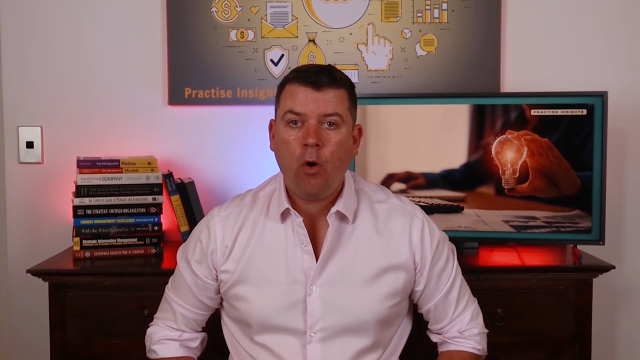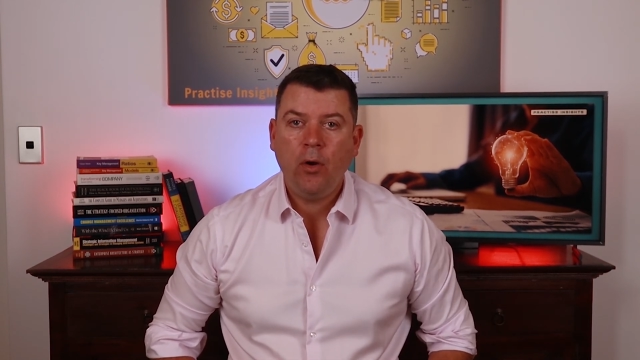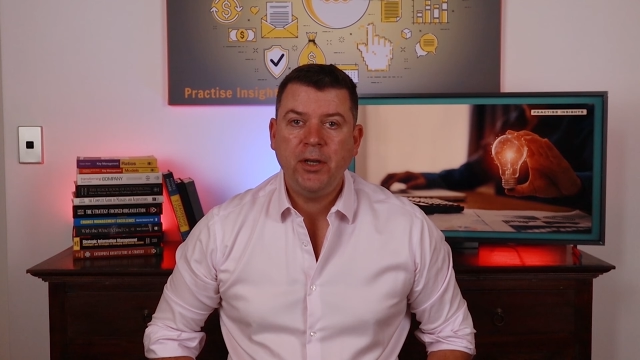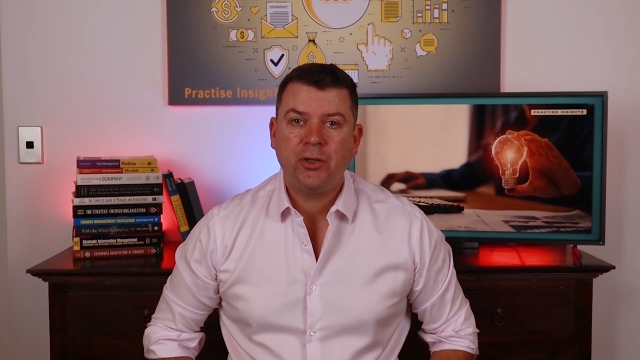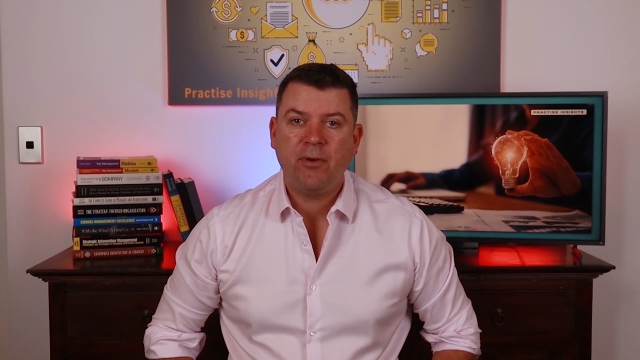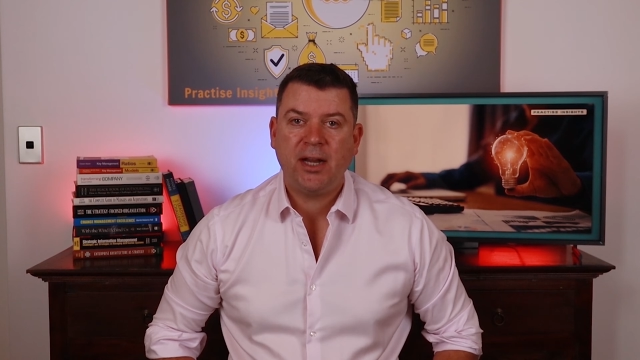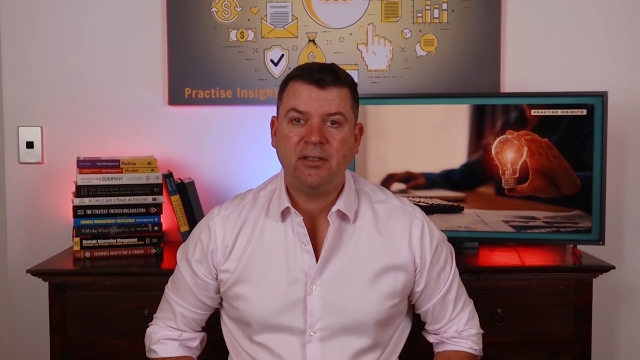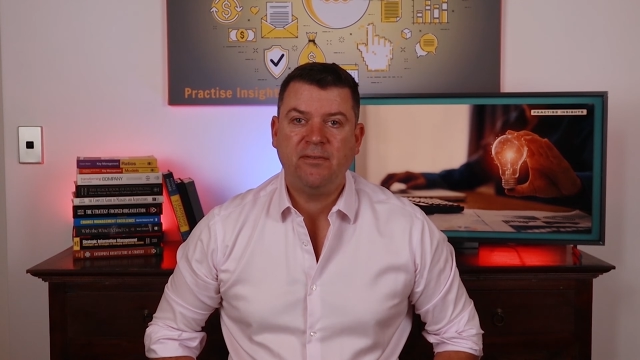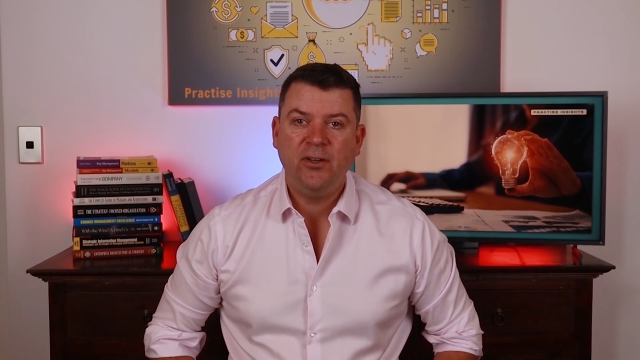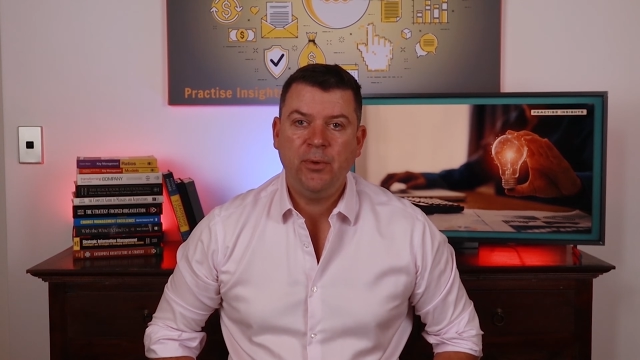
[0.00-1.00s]
all
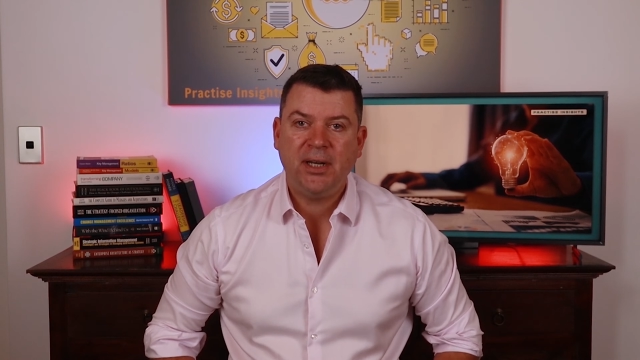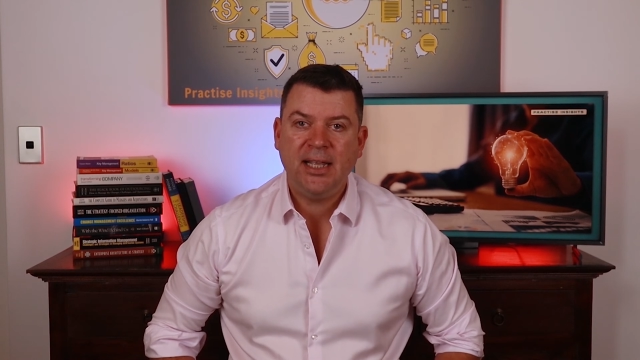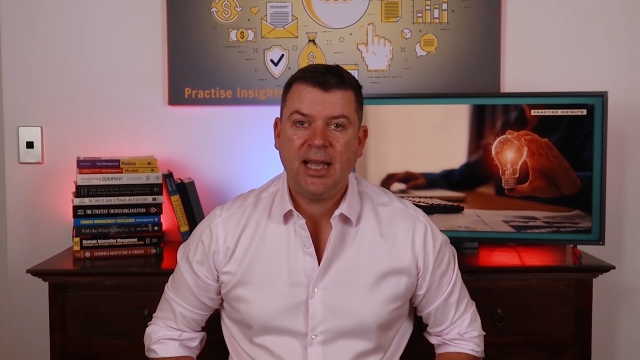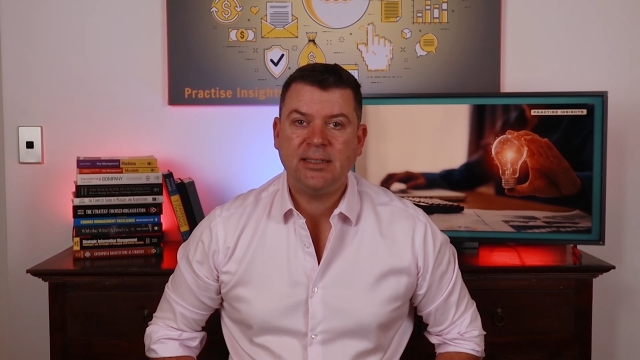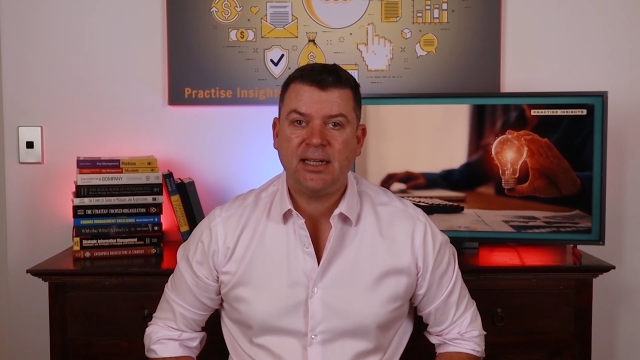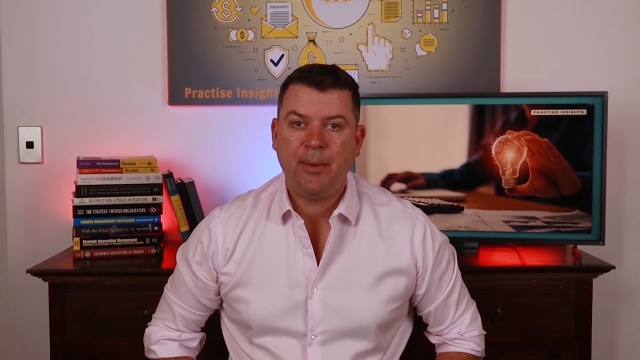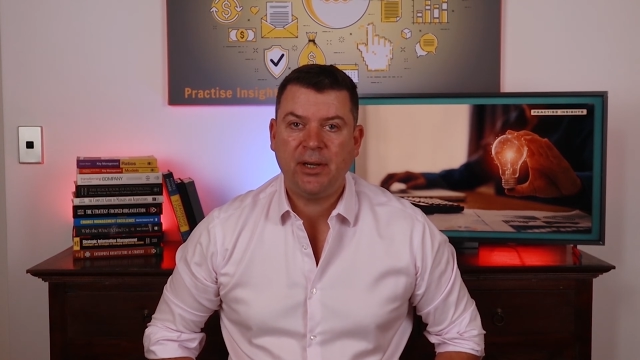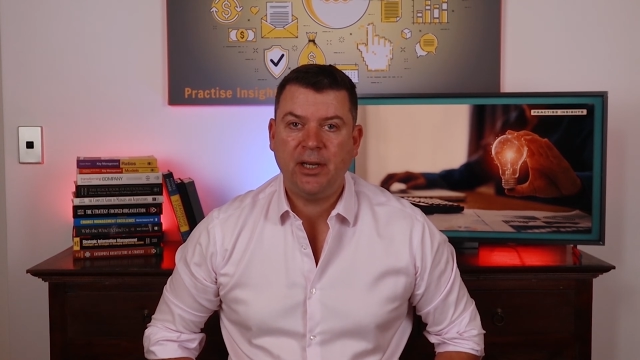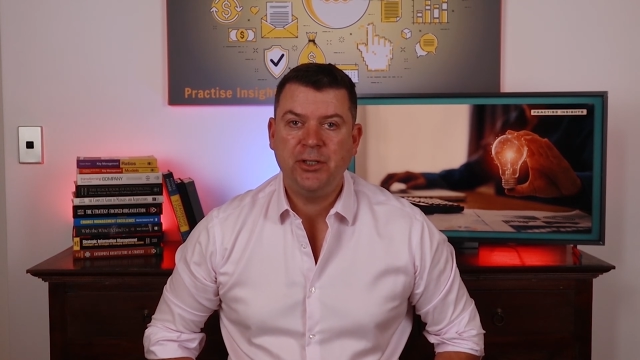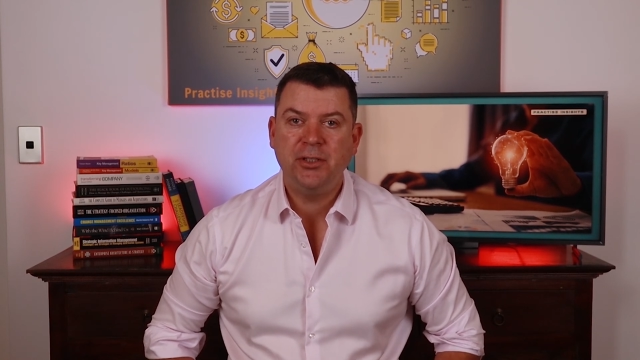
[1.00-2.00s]
interacting fluidly and
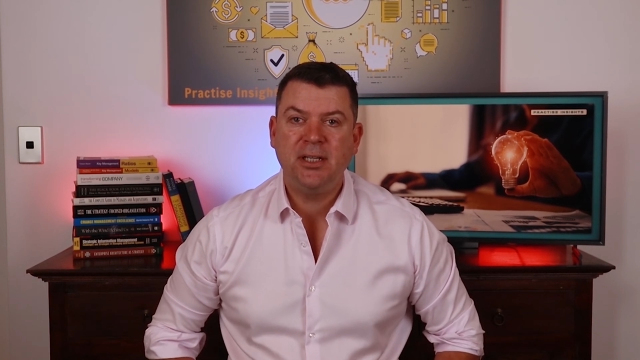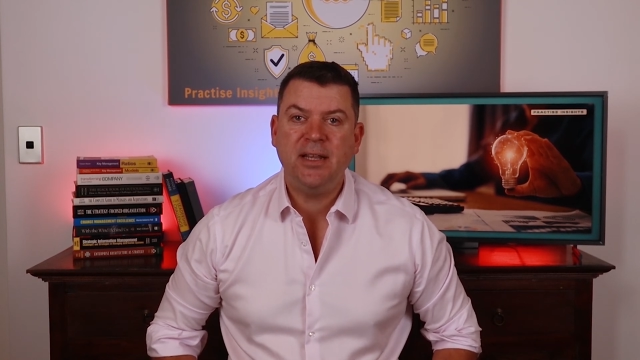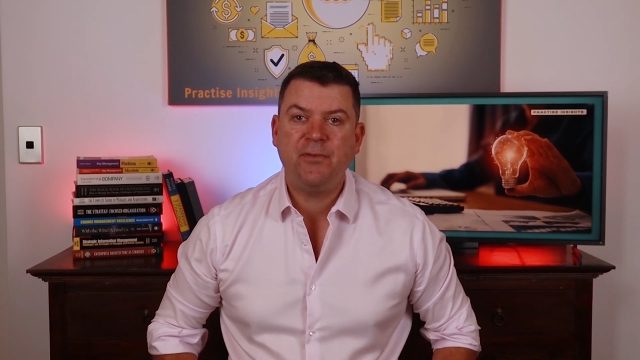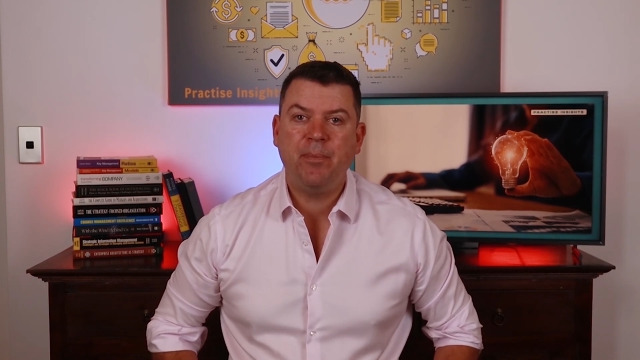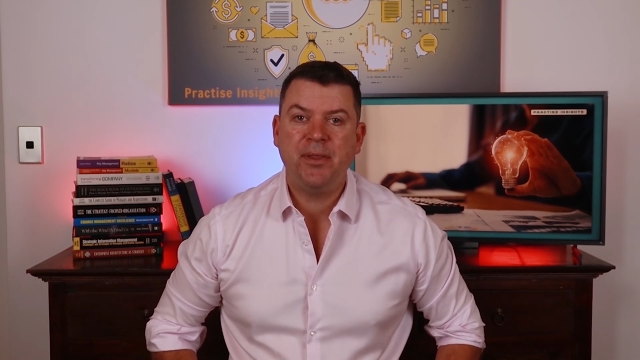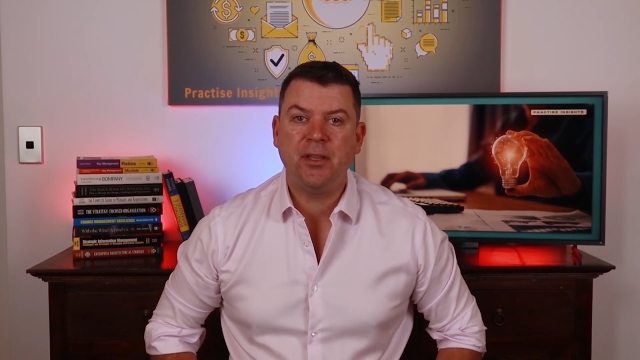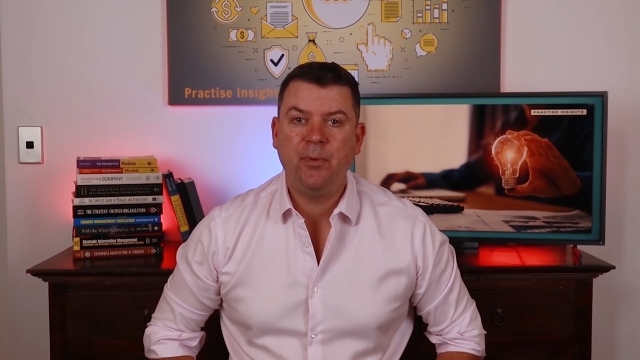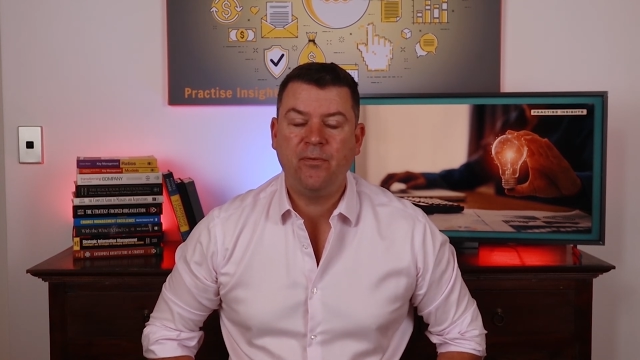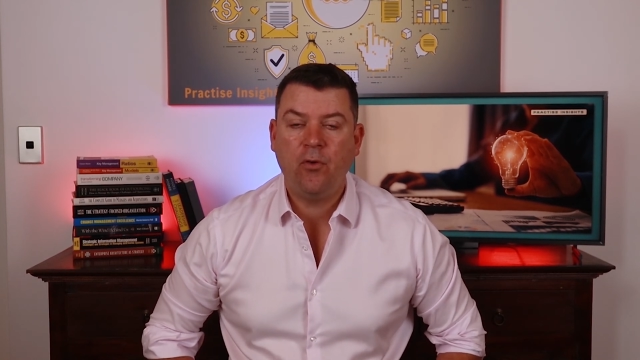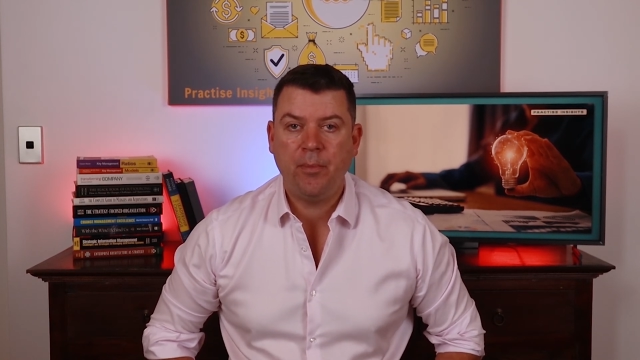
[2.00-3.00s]
dynamically to deliver business
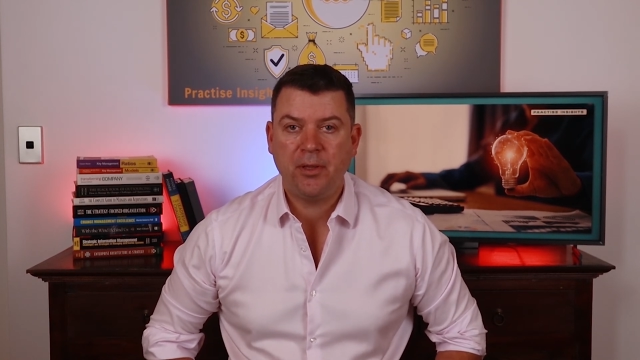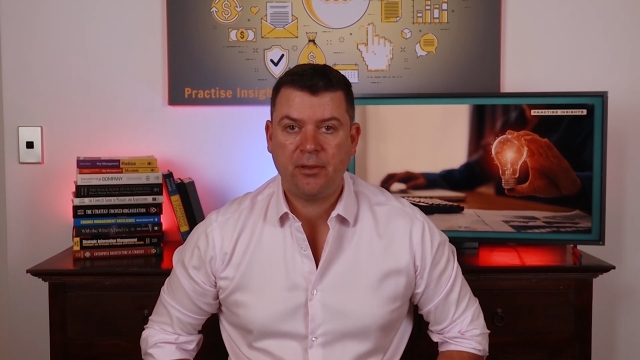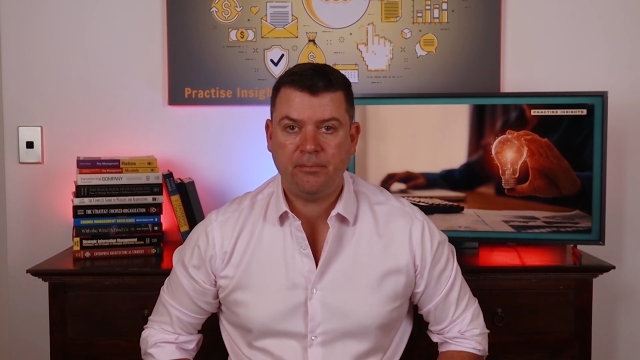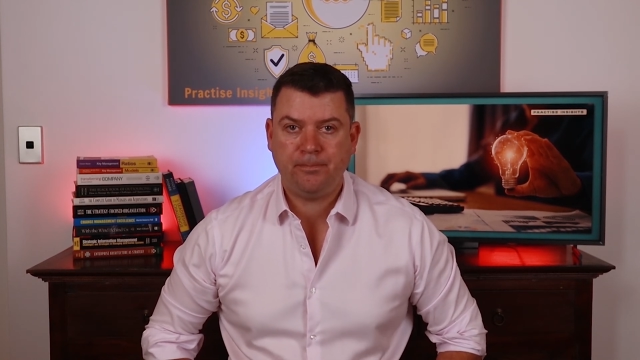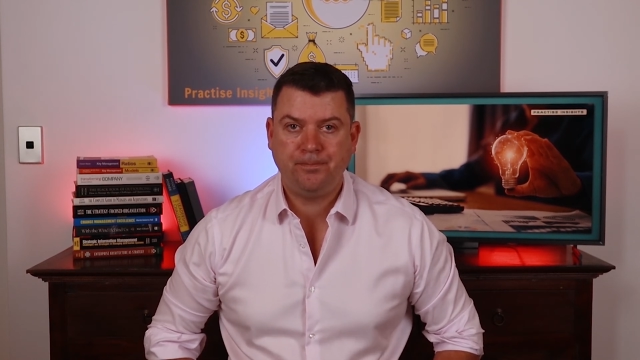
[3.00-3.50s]
performance.